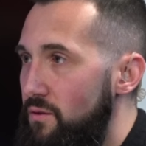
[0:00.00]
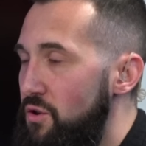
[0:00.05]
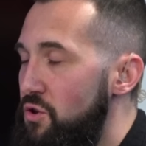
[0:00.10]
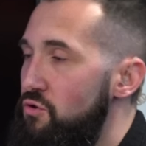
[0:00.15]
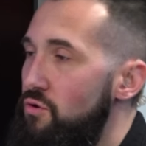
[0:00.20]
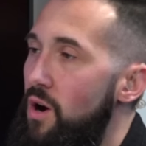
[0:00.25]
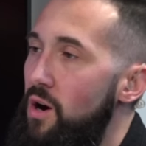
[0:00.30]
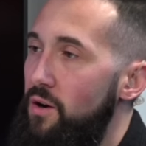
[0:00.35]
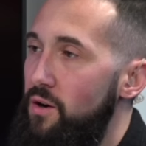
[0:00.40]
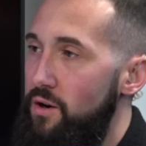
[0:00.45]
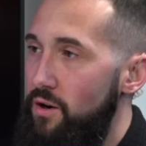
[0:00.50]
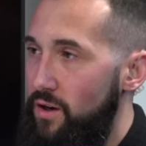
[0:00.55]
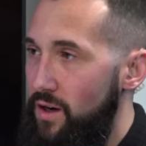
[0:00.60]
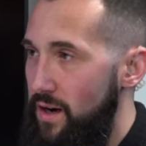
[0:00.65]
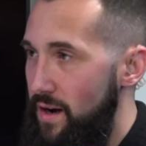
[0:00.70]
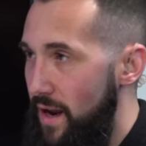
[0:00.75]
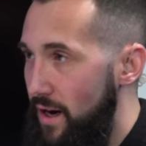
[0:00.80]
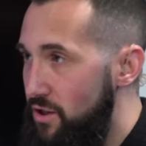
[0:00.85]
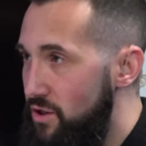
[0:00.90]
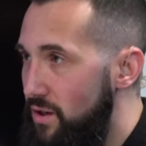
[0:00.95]
stronger your
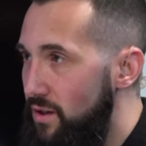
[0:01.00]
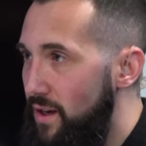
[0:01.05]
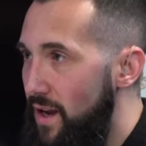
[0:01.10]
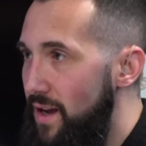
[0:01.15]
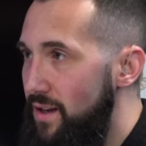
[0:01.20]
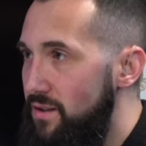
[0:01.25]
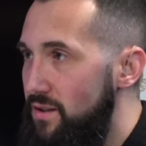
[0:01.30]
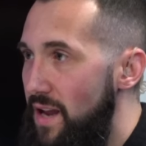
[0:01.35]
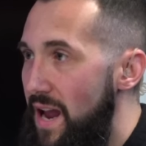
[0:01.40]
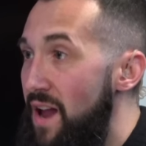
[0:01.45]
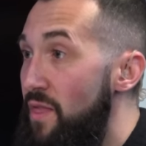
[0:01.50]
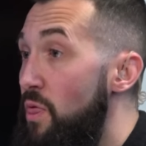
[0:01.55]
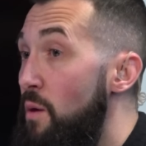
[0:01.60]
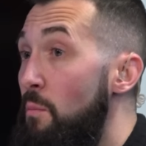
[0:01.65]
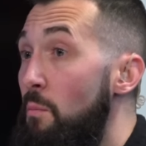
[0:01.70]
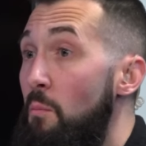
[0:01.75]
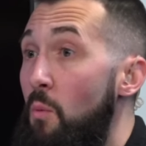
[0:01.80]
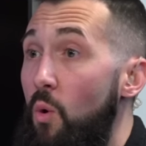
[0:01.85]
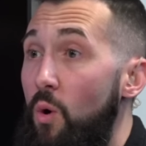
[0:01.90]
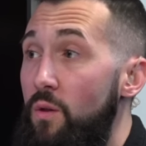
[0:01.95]
connection gets, and the
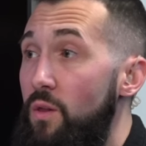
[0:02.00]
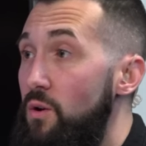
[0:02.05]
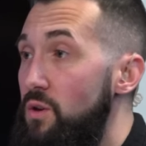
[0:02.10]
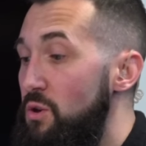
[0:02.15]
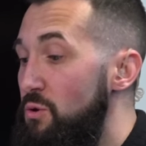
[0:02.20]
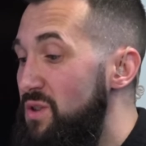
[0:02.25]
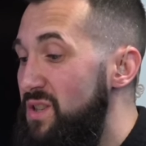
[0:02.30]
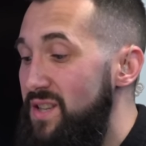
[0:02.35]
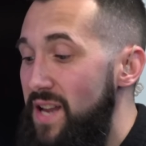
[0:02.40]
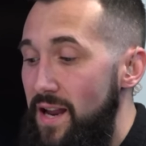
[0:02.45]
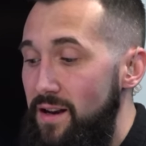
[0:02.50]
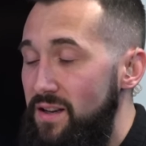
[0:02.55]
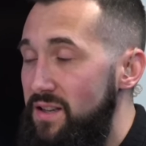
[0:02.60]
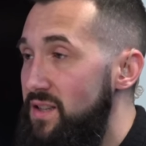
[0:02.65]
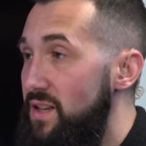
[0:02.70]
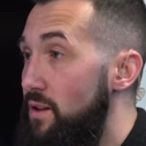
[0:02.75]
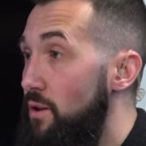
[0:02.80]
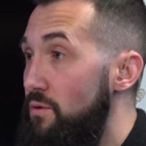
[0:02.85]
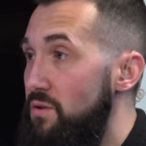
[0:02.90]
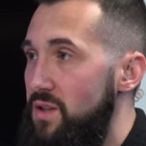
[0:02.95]
more that you tend to
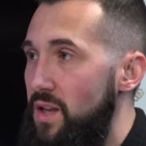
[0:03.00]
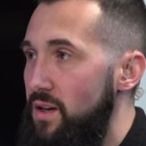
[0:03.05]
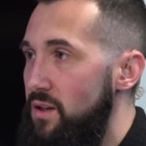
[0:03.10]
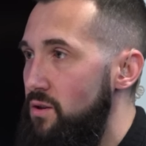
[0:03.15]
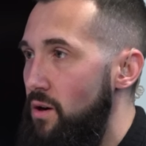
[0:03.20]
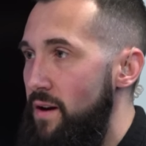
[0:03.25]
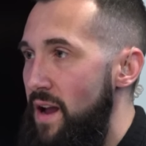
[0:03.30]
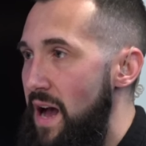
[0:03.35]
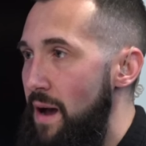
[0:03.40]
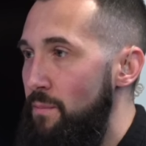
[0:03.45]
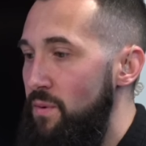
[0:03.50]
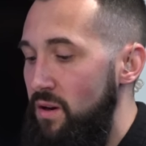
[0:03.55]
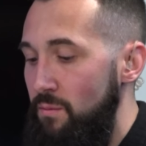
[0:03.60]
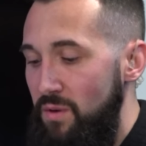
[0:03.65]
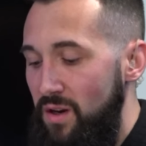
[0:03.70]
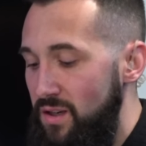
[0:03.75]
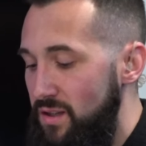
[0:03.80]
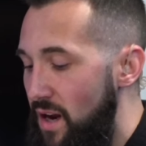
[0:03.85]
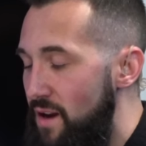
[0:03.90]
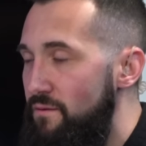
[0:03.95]
see those things start happening,
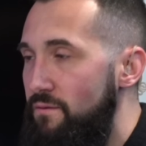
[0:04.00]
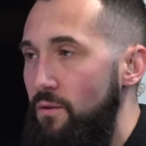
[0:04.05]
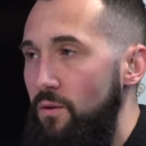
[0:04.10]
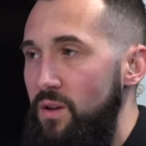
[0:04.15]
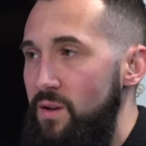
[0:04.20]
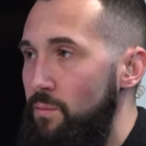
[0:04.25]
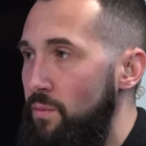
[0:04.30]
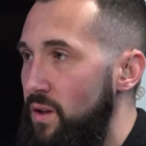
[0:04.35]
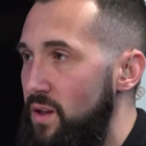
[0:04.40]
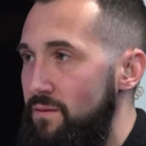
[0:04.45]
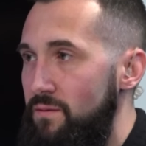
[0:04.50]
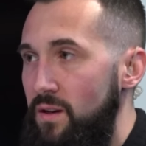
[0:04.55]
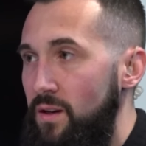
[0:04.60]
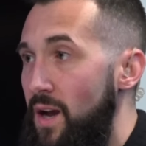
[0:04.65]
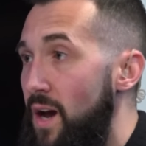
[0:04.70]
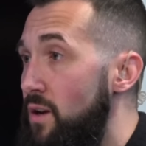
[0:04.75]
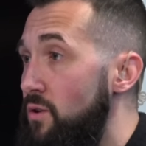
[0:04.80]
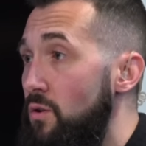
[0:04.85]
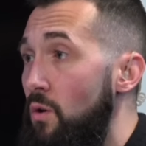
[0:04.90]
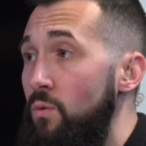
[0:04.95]
because I fully believe that
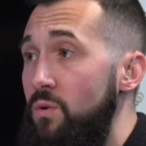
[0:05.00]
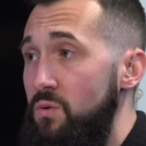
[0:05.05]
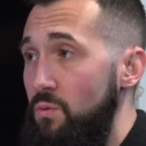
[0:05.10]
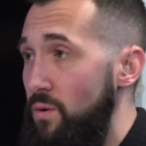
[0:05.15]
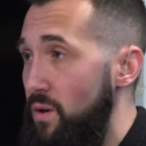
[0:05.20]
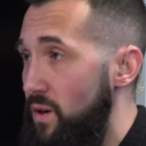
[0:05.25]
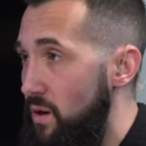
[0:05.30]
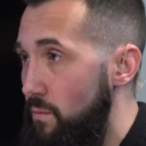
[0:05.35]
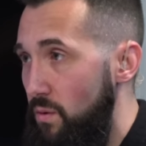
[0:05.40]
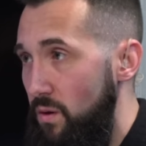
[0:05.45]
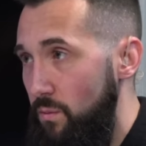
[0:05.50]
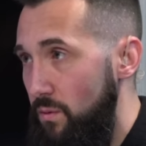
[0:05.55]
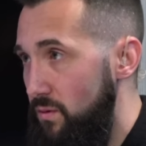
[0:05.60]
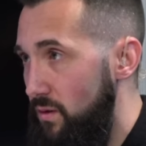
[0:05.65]
God is always working in people's